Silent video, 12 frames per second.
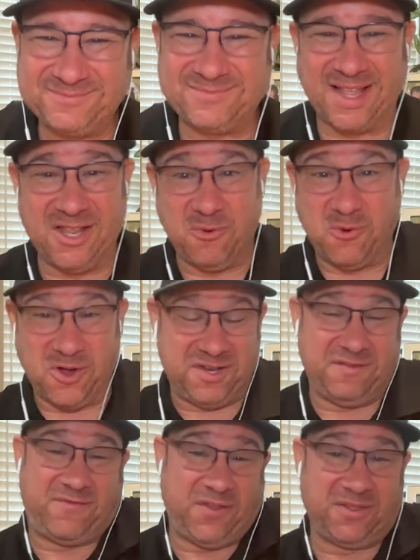And you
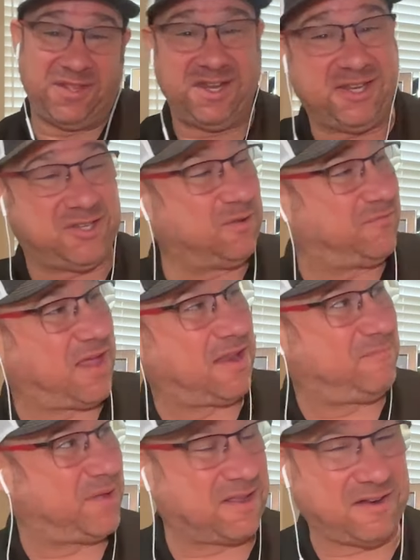wouldn't feel the need to if you had
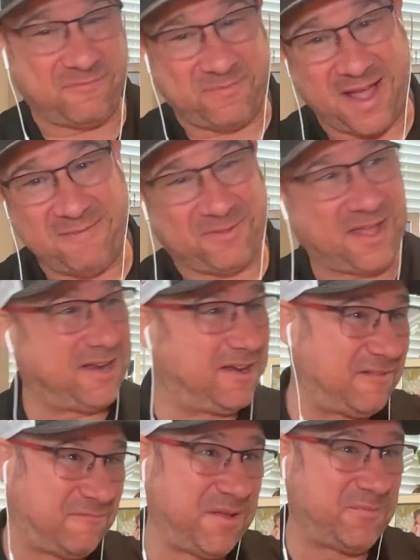a big enough pipeline,
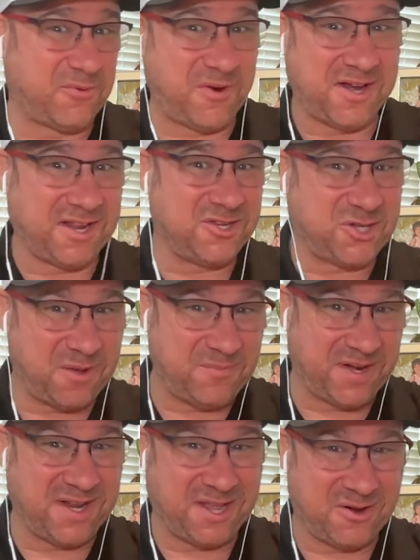enough people running and
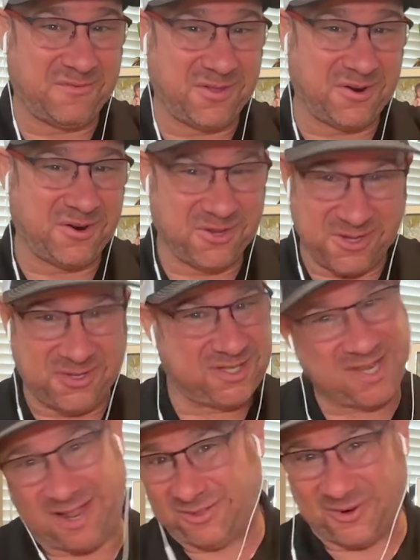jumping to get over the hurdle. You'd
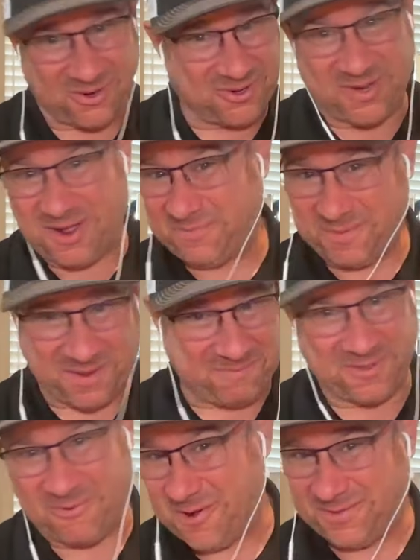stay at the hurdle and help the
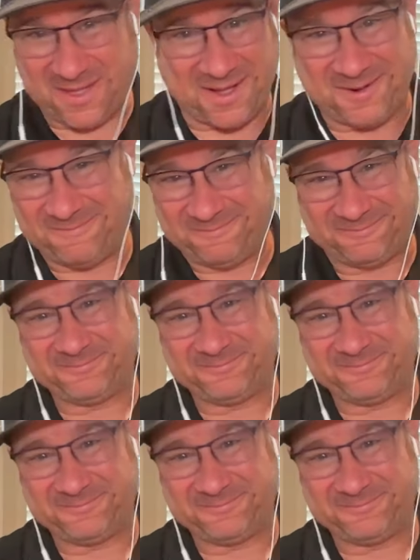people that want the help.